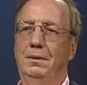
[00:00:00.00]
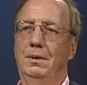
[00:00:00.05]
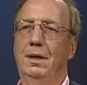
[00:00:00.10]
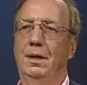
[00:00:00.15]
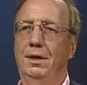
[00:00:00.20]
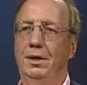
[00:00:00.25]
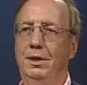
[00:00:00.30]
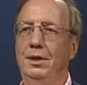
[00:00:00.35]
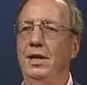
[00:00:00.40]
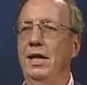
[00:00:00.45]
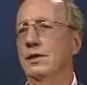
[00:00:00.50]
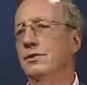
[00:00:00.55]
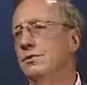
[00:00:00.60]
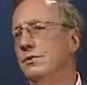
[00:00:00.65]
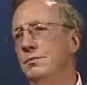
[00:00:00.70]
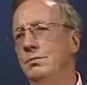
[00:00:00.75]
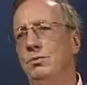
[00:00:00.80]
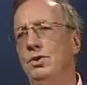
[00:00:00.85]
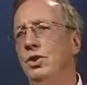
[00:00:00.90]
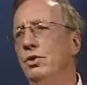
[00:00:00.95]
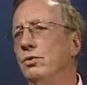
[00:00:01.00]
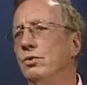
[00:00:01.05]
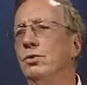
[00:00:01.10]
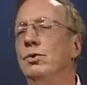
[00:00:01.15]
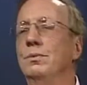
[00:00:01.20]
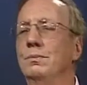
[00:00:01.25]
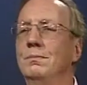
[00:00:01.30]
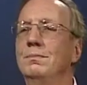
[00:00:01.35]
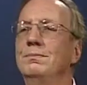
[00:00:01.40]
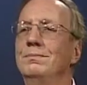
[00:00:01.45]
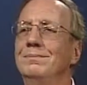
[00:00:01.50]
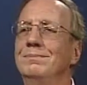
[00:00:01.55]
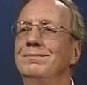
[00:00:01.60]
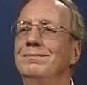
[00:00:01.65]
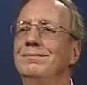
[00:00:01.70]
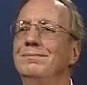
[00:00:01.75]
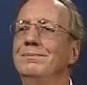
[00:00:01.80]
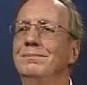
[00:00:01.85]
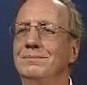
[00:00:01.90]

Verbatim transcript: uh, in the next year or two. Great.